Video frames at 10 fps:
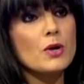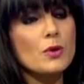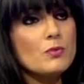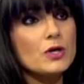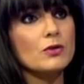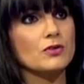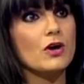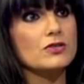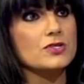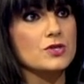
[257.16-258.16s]
we know when we go to
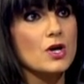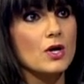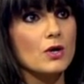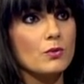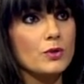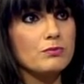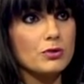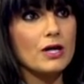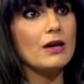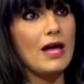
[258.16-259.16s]
doctors, we
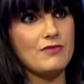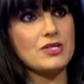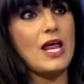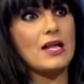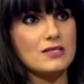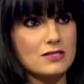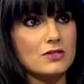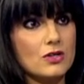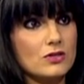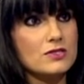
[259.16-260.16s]
put our lives and hands
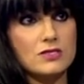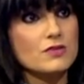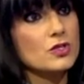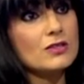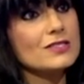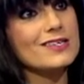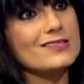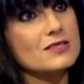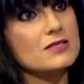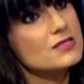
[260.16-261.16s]
in the doctor's. If the doctor
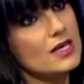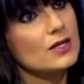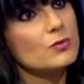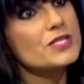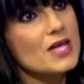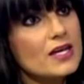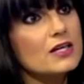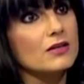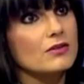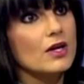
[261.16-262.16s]
tells us to take it, we
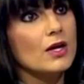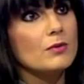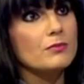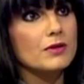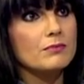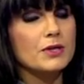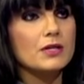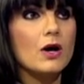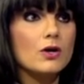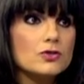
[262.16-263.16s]
take it. But
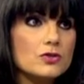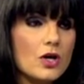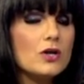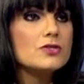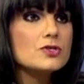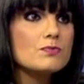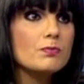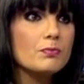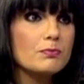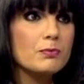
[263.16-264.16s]
do doctors
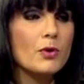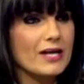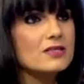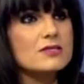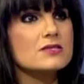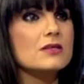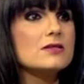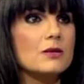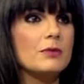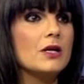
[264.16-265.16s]
practice
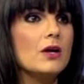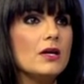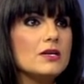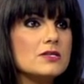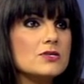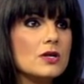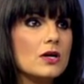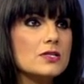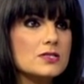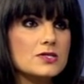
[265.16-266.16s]
this? I mean, is this
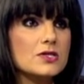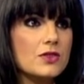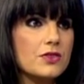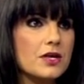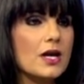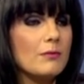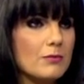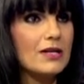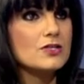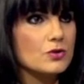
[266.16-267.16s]
a thing? I
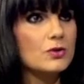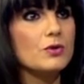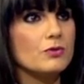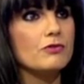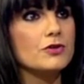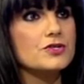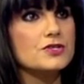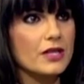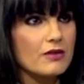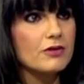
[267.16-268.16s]
mean, let's only refer to
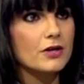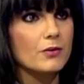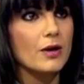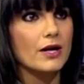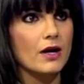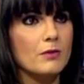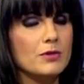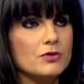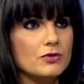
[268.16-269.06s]
South Africa right now. I